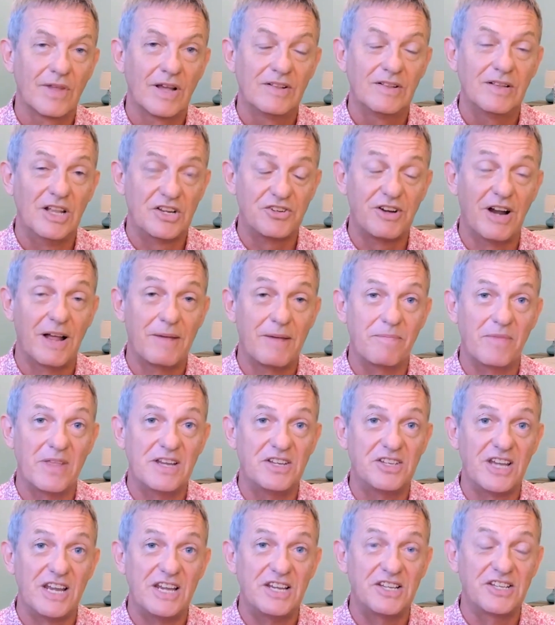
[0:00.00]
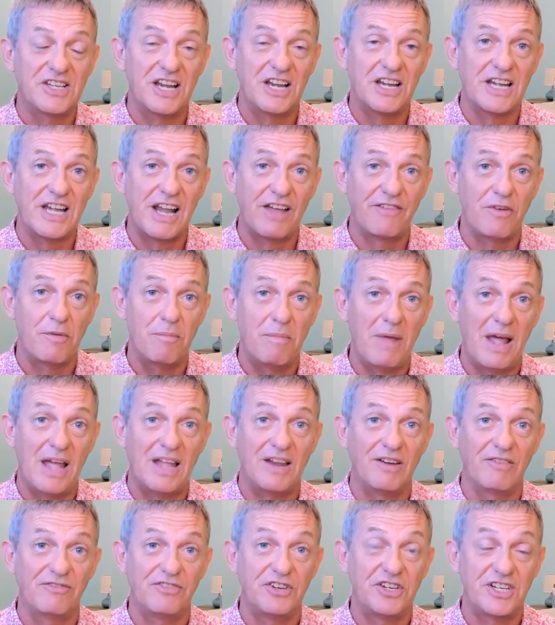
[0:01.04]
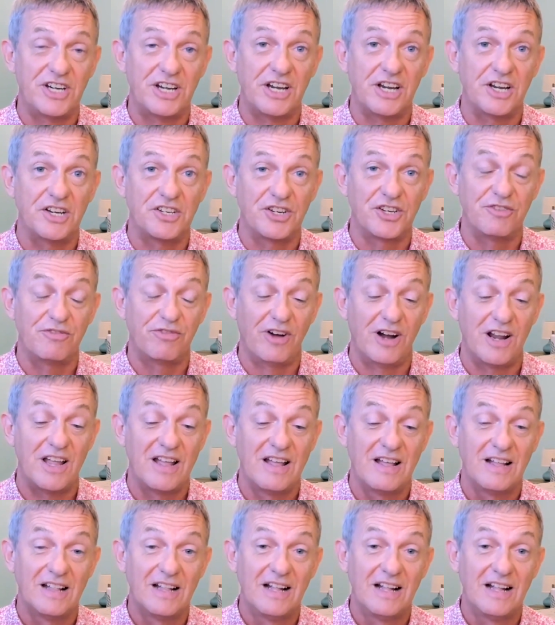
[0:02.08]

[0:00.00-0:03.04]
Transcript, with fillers: That's, That's right. a good he, point. He said he'd never met Virginia Giuffre.